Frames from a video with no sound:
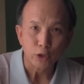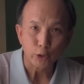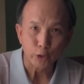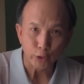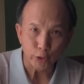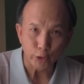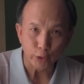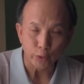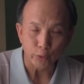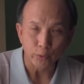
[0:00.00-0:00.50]

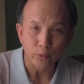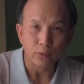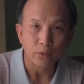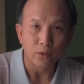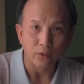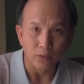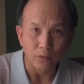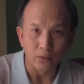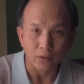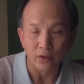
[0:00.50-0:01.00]

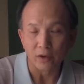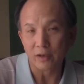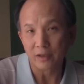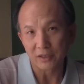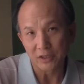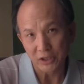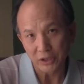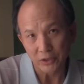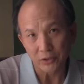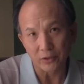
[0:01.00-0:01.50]
you
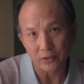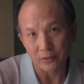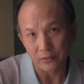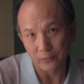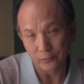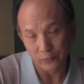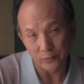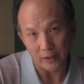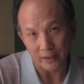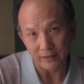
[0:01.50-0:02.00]
or
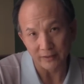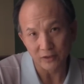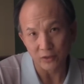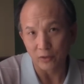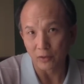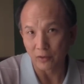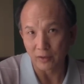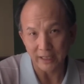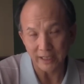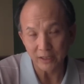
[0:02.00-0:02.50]
your friends
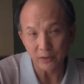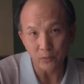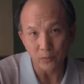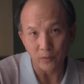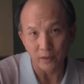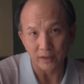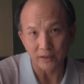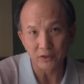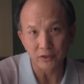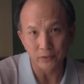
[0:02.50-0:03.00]
or
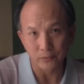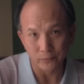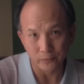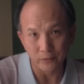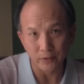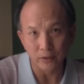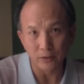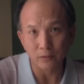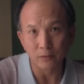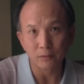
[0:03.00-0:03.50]
anyone to
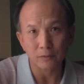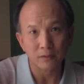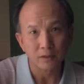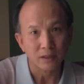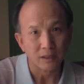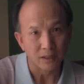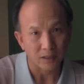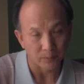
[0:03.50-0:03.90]
feel